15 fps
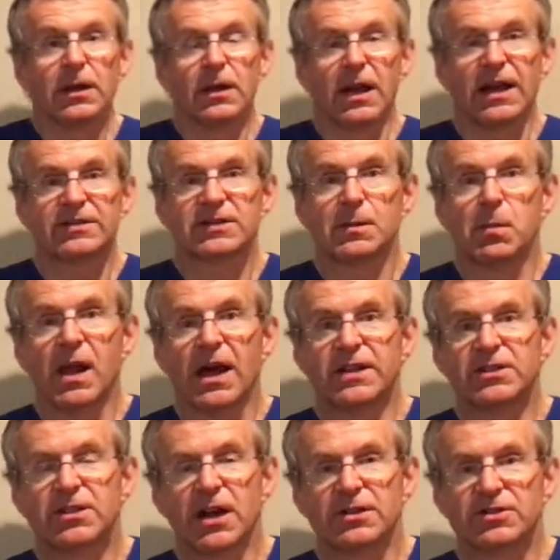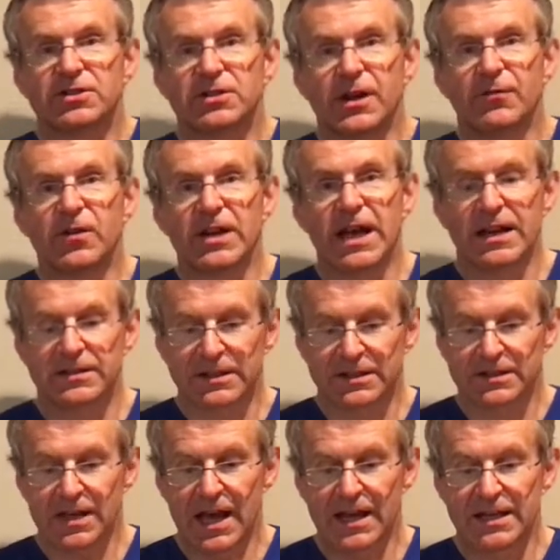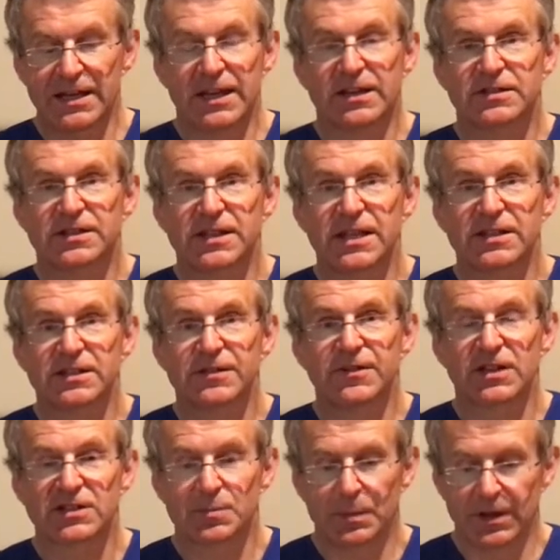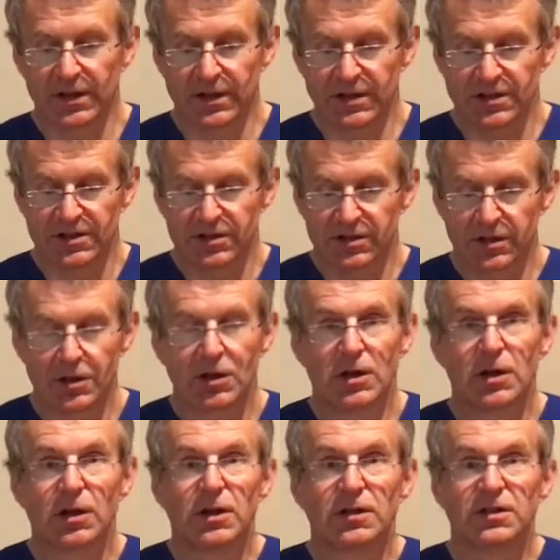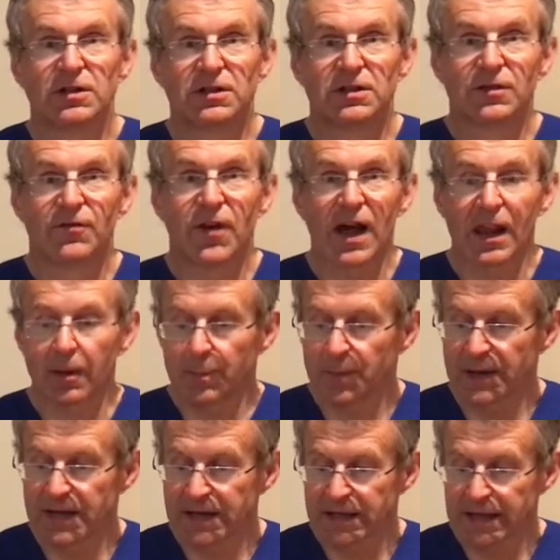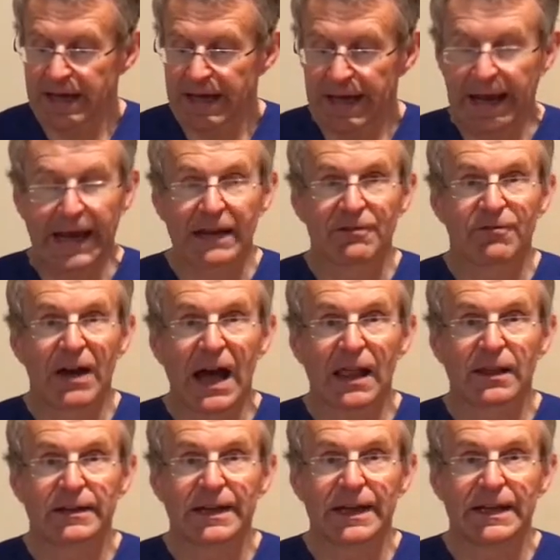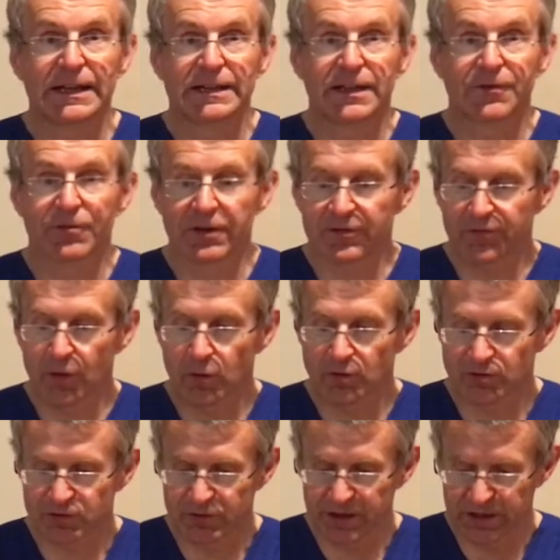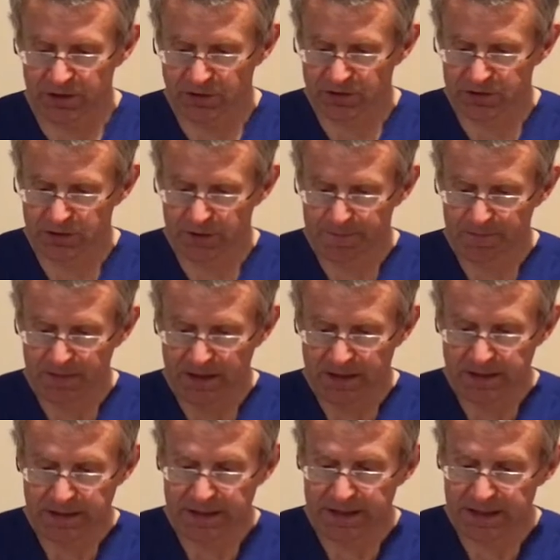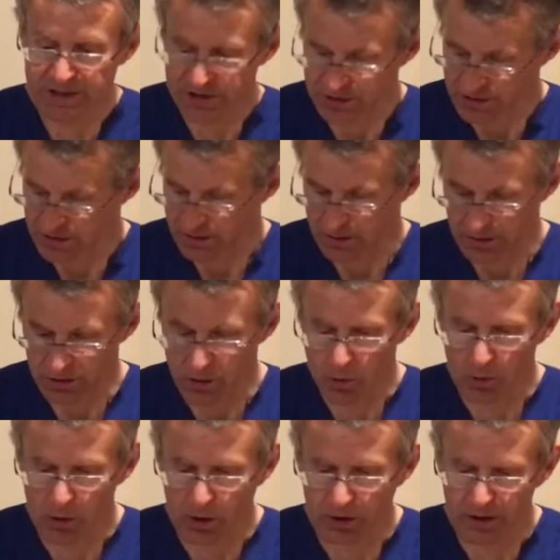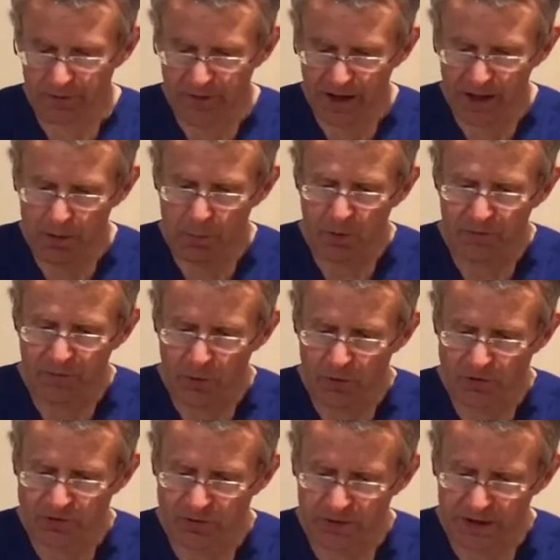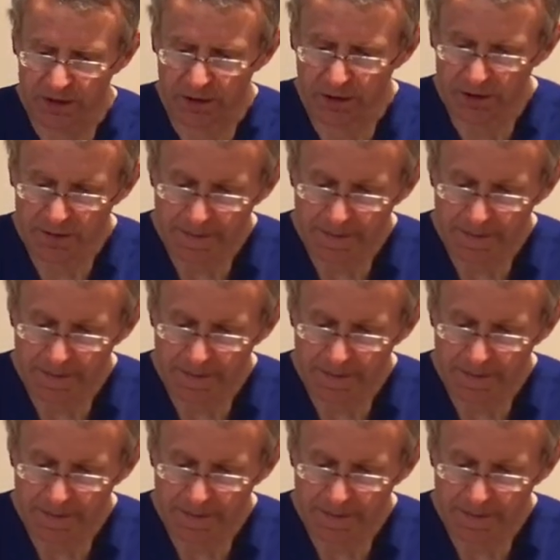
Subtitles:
Alaska Blind Child Discovery has had extensive experience developing and validating different photo screeners. This no longer available photo screener